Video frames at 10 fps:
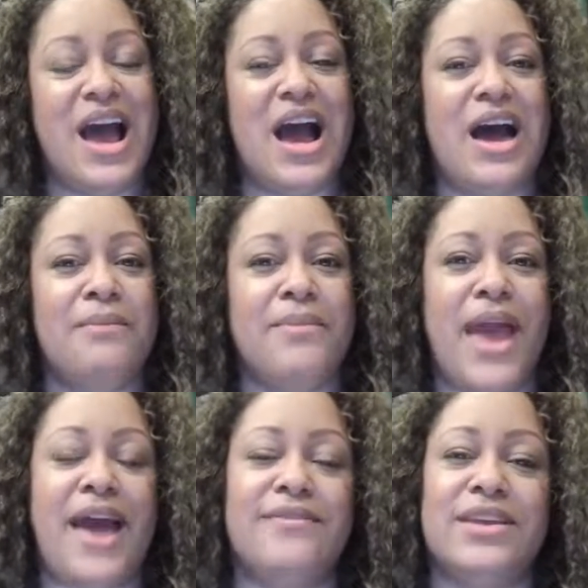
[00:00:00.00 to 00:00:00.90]

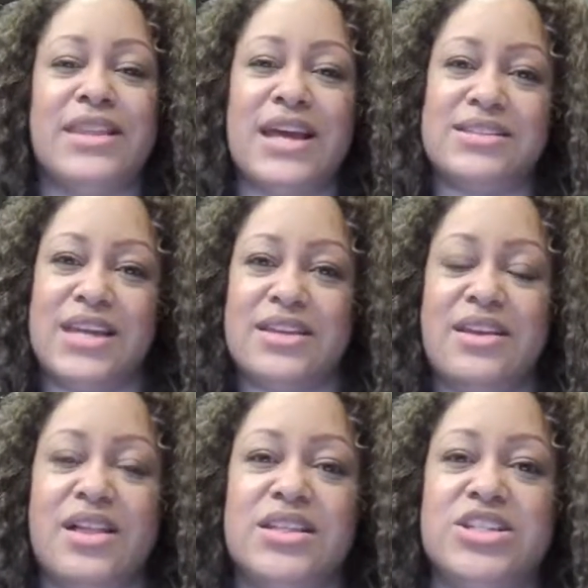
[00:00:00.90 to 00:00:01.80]
having that
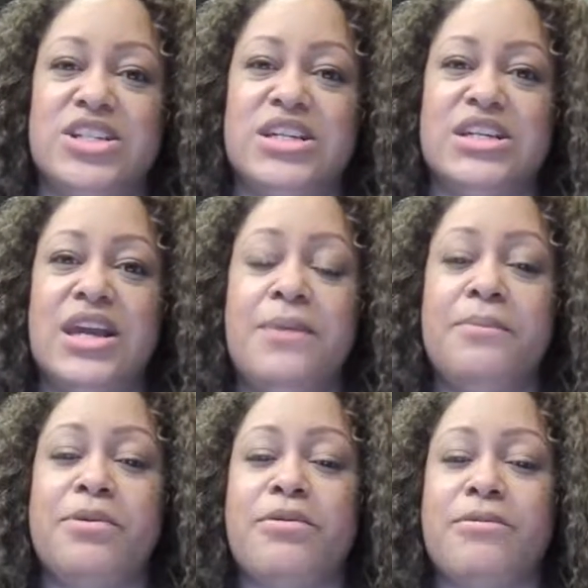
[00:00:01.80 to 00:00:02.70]
technology
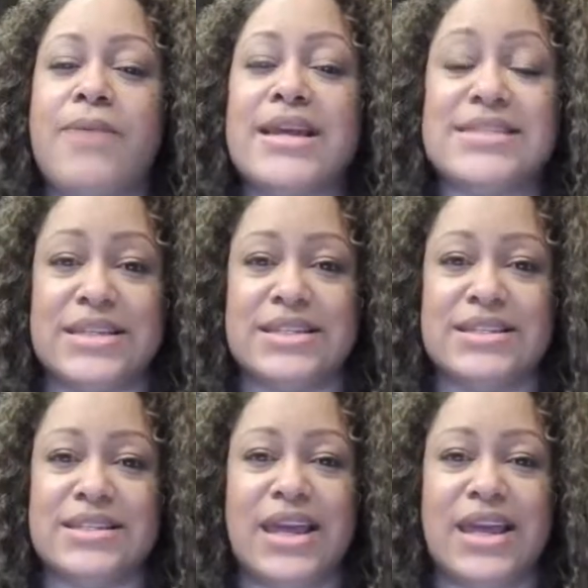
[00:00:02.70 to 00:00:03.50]
present.